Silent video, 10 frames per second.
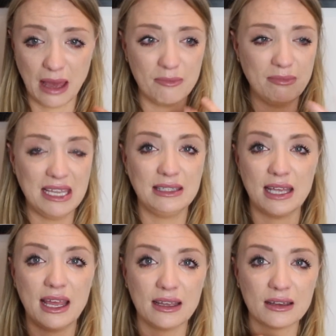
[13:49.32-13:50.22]

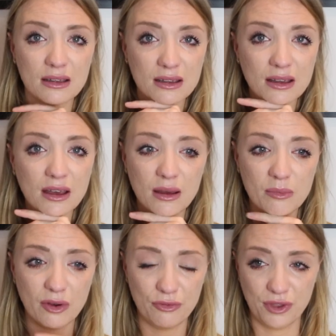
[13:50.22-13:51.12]
meeting
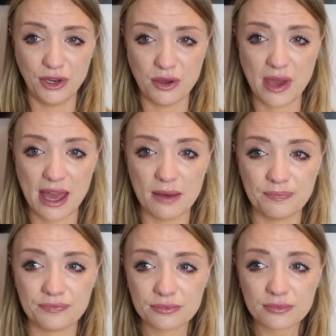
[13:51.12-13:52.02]
of the new
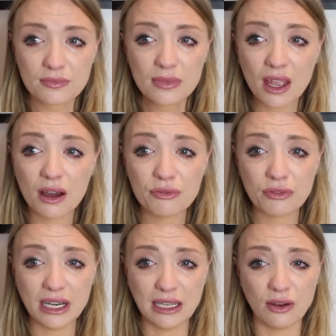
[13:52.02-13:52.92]
him. I've
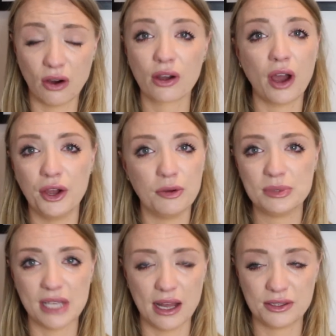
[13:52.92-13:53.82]
really not
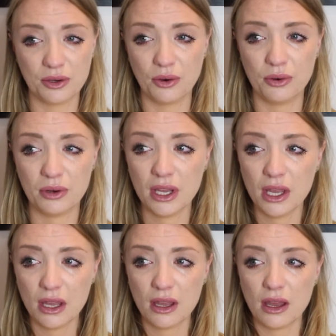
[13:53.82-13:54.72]
coped at all.
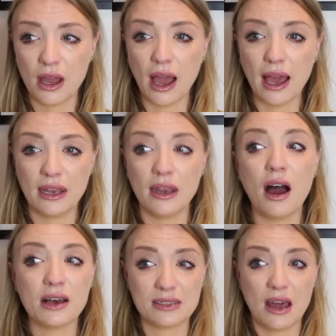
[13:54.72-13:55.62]
And
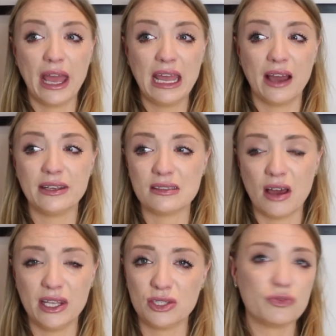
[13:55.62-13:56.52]
last night I
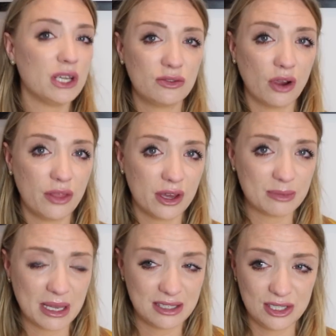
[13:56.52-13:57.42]
decided to read through those
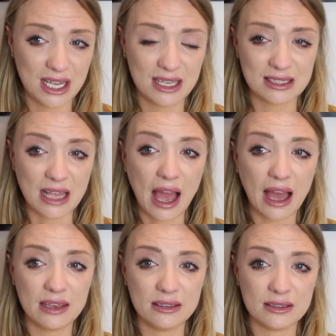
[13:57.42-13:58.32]
messages,
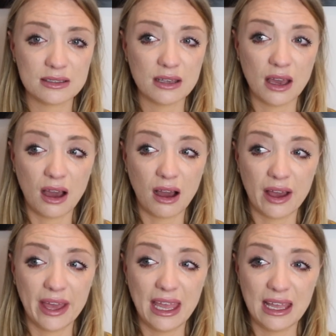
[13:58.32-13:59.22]
and
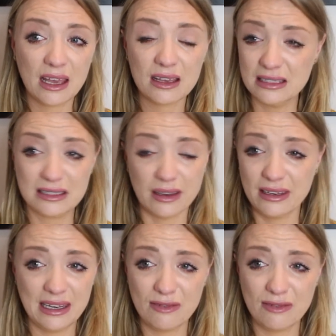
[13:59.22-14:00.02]
I suddenly